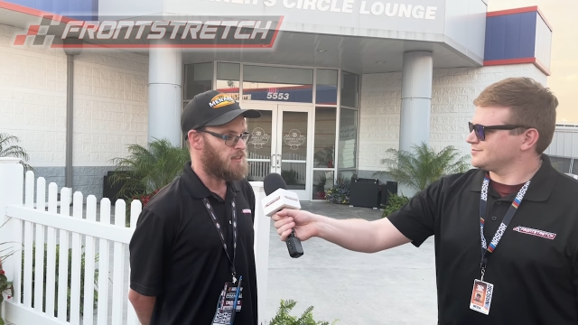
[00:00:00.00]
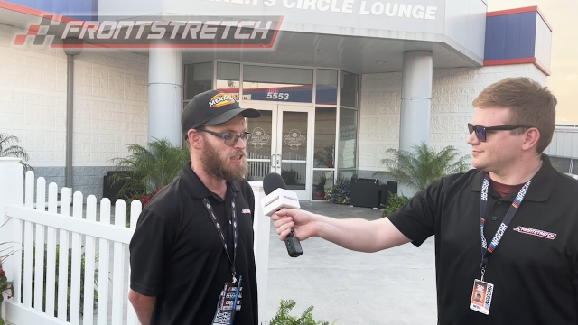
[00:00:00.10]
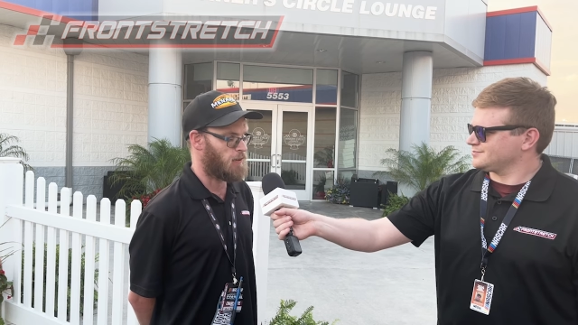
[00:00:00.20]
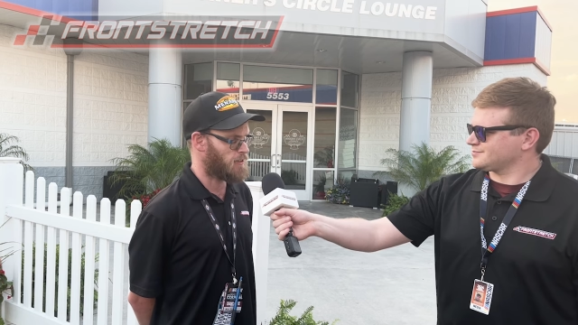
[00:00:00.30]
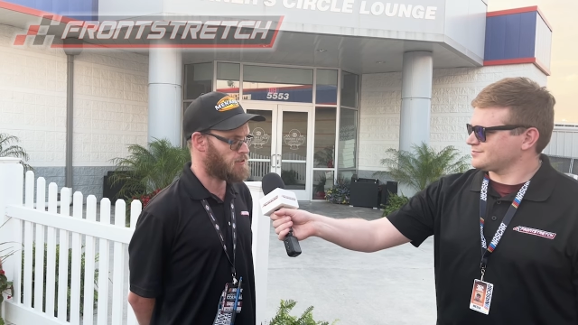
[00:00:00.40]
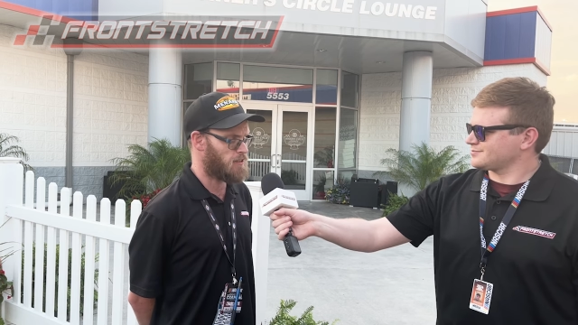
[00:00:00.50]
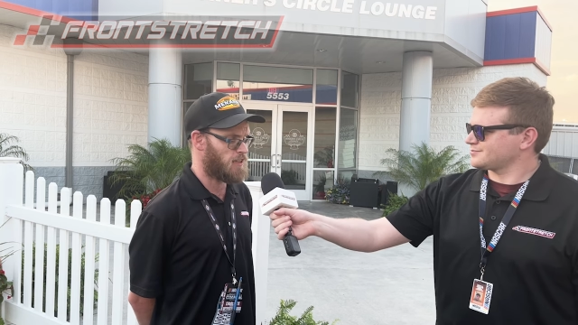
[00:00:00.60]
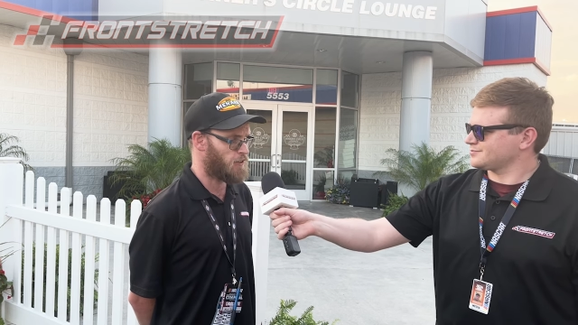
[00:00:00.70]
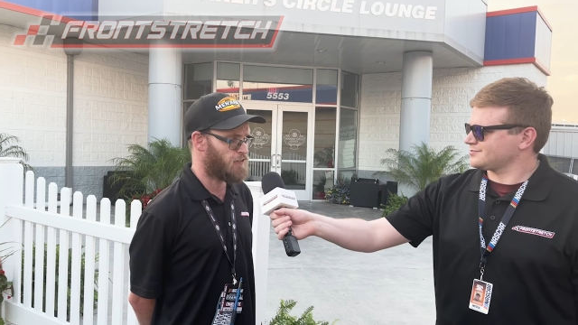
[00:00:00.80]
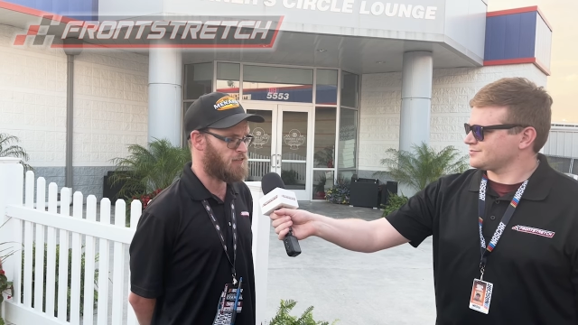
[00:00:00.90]
Speaker 1: going to the
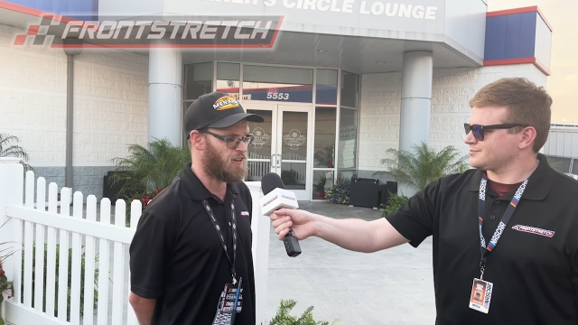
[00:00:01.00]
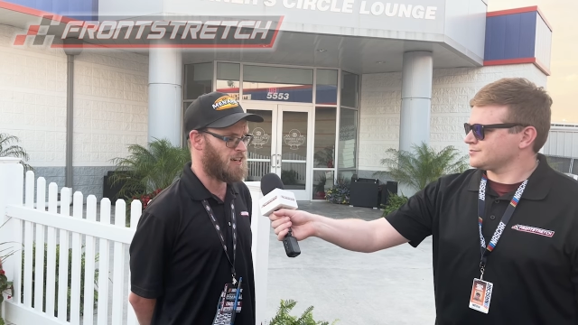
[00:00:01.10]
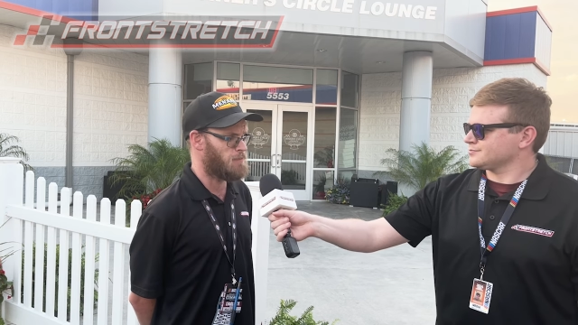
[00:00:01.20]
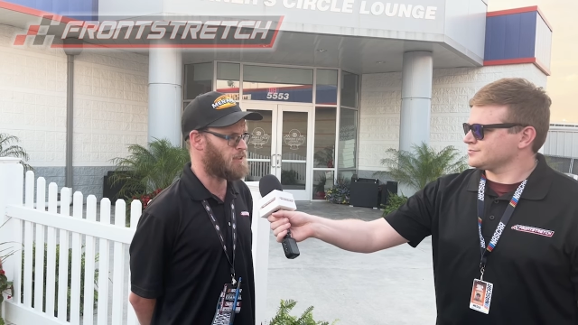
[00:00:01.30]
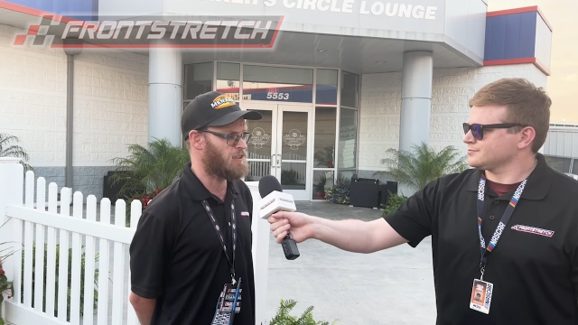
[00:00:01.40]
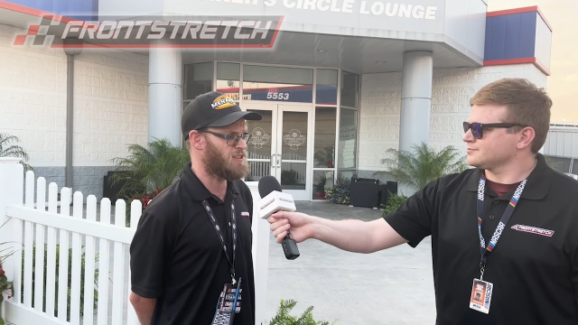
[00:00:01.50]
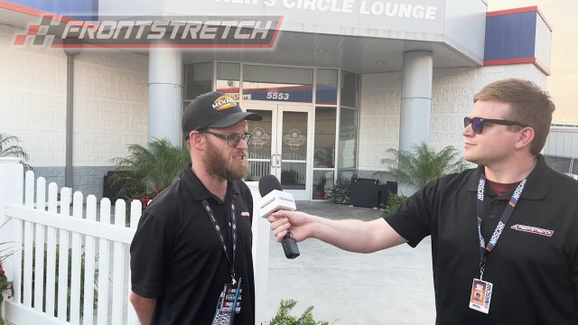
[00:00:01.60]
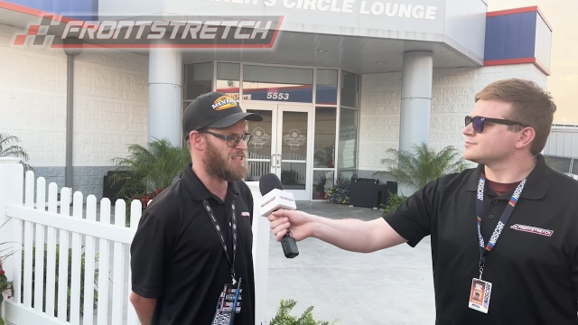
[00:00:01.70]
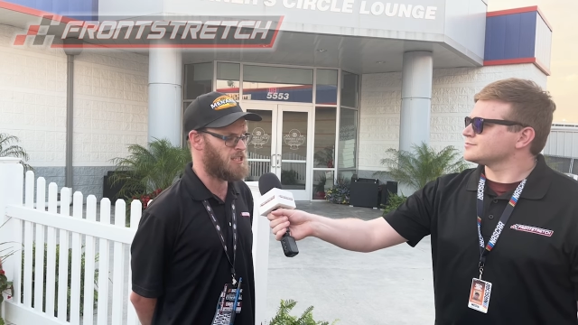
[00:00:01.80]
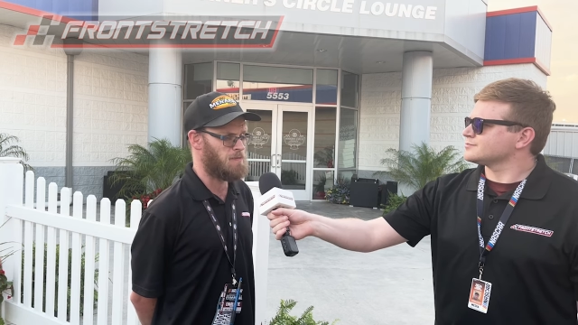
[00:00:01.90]
Indy 500. I believe he
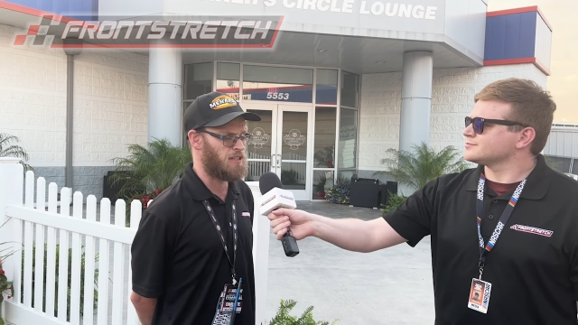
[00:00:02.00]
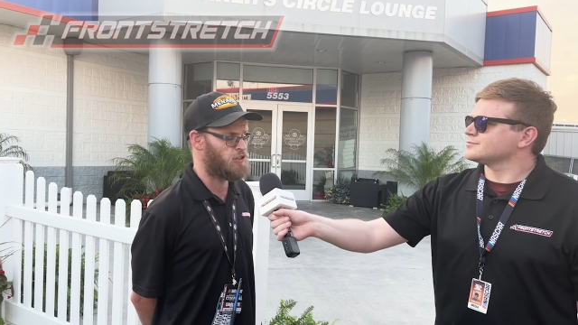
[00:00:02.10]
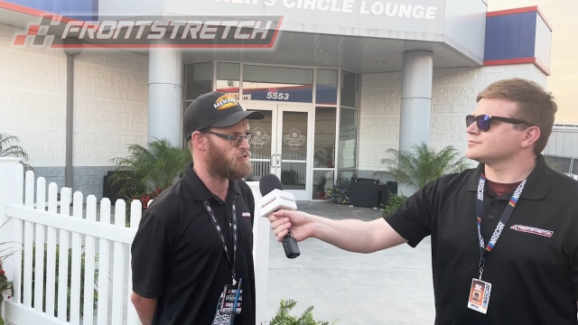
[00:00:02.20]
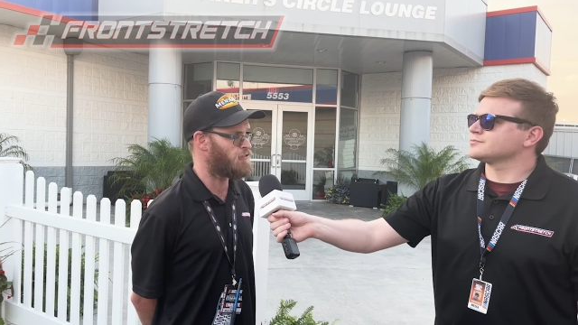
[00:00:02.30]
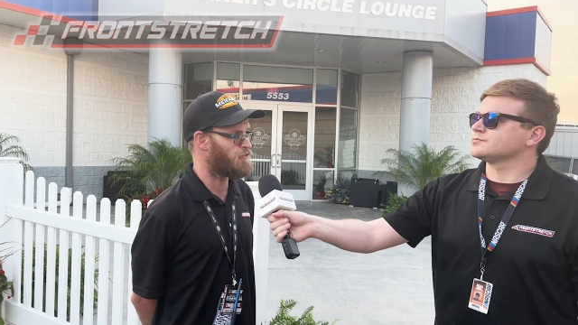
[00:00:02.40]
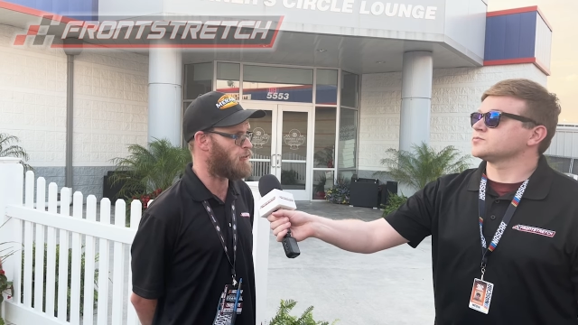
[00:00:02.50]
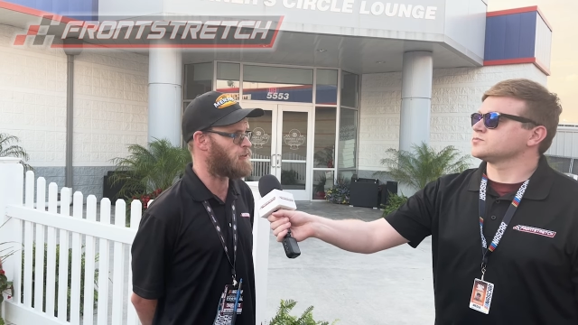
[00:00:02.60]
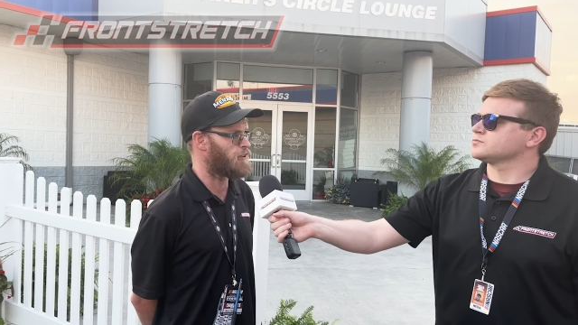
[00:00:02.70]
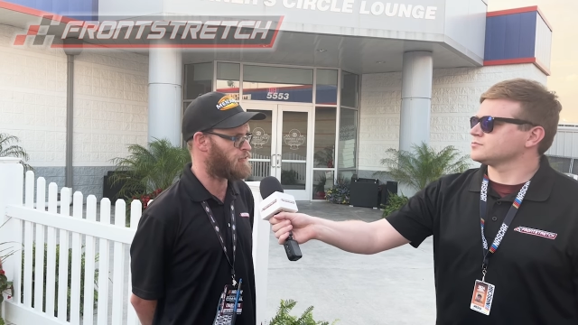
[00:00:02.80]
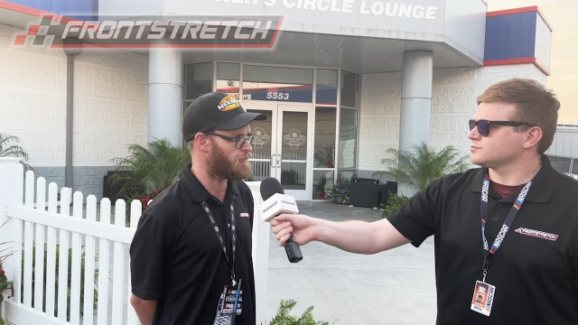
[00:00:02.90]
said he's been to
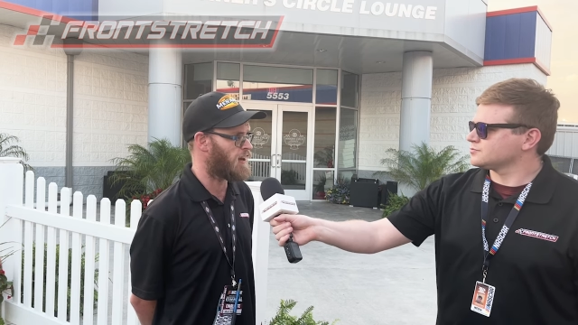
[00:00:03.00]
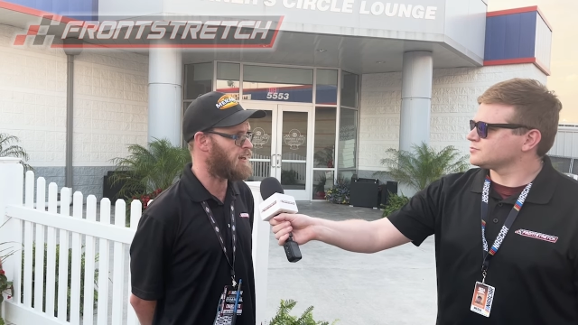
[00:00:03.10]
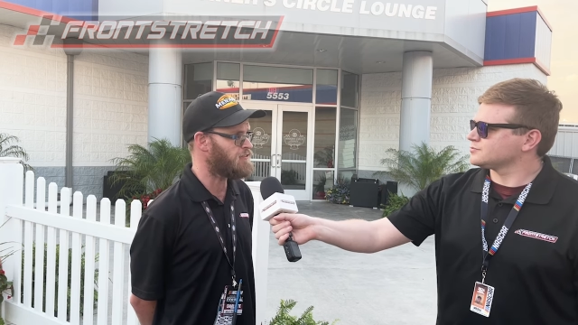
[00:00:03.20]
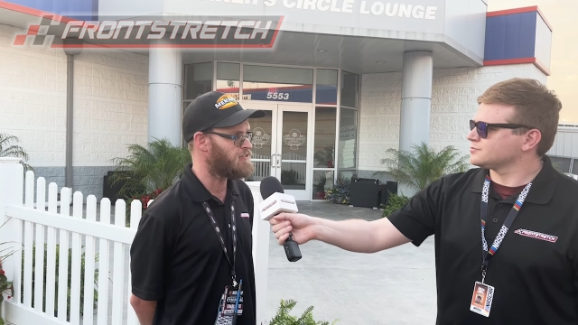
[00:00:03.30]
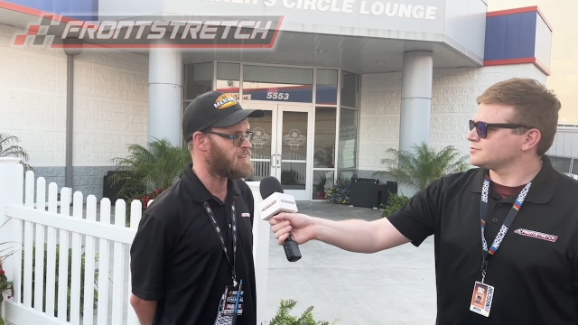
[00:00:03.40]
four or five,